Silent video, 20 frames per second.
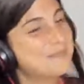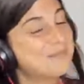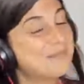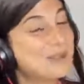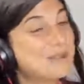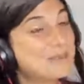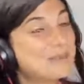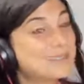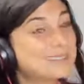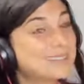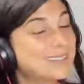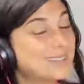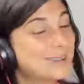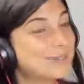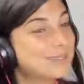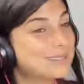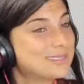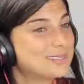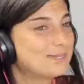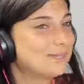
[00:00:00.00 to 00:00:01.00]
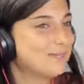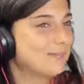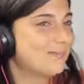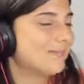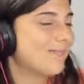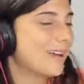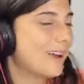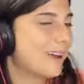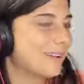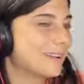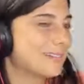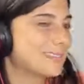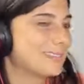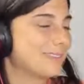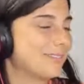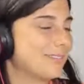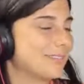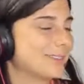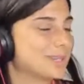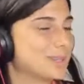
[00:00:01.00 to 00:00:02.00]
It was a very
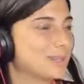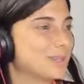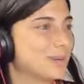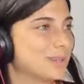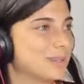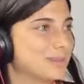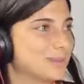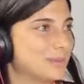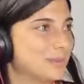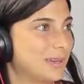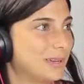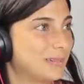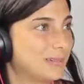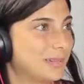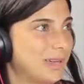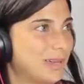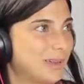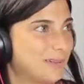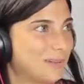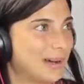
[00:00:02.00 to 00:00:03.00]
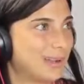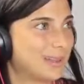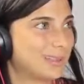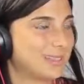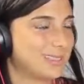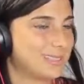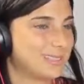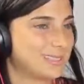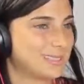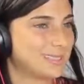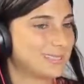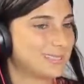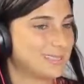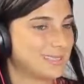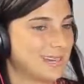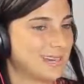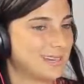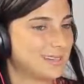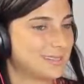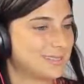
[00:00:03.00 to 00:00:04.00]
different experience for me. I became highly
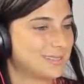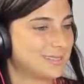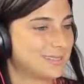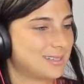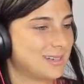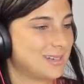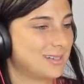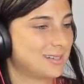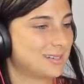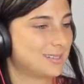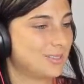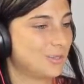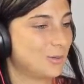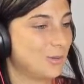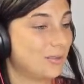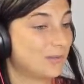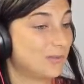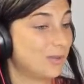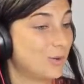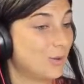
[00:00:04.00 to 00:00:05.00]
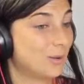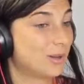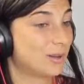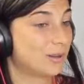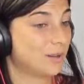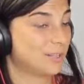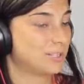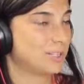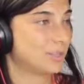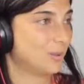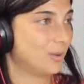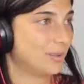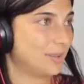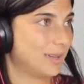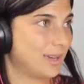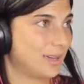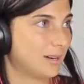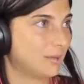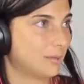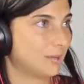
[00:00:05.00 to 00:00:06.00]
desensitized, and you have no connection with
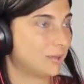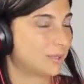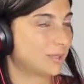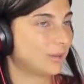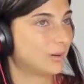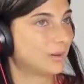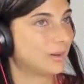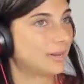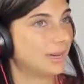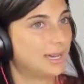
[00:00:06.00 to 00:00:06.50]
the animal. So,